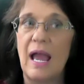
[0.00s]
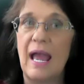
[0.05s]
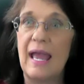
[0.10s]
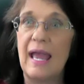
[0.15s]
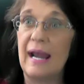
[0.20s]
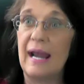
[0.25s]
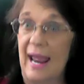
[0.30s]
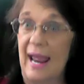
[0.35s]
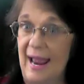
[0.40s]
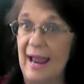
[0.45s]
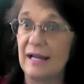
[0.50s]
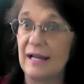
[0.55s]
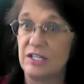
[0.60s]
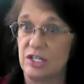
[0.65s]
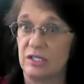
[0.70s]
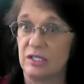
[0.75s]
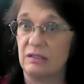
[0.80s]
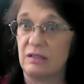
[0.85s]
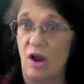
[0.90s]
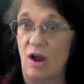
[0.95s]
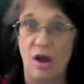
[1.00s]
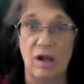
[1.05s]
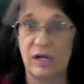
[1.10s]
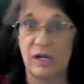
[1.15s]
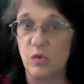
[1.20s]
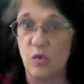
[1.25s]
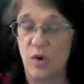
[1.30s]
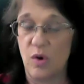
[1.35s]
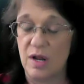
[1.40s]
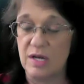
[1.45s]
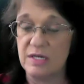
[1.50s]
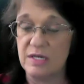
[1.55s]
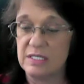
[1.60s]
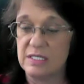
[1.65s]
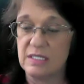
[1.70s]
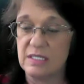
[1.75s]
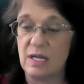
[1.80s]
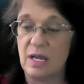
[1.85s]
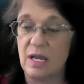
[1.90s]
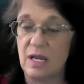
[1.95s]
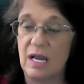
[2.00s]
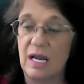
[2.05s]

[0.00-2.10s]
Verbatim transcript: and action all at once.